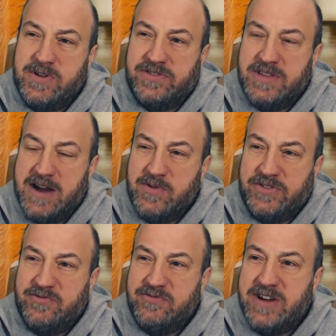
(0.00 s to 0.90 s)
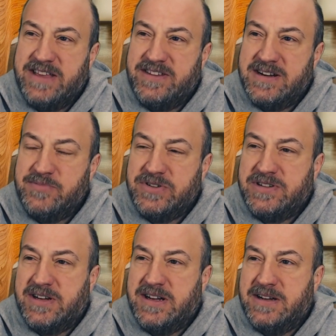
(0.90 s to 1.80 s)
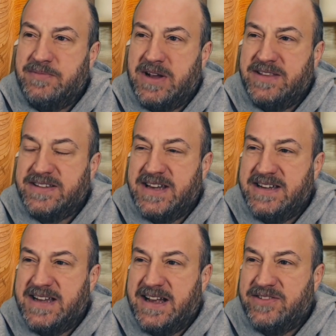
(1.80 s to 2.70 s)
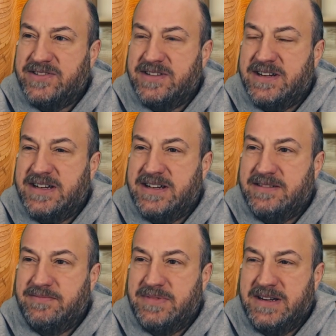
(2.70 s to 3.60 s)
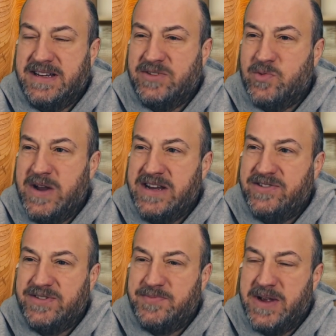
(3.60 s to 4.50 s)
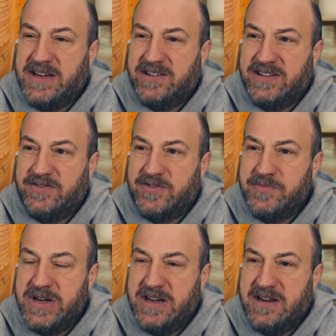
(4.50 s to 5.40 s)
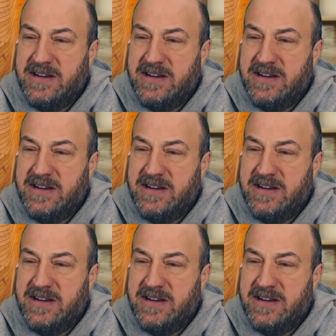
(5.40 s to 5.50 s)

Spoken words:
I went through, ran the numbers on this guy's house. It's way too speculative for me.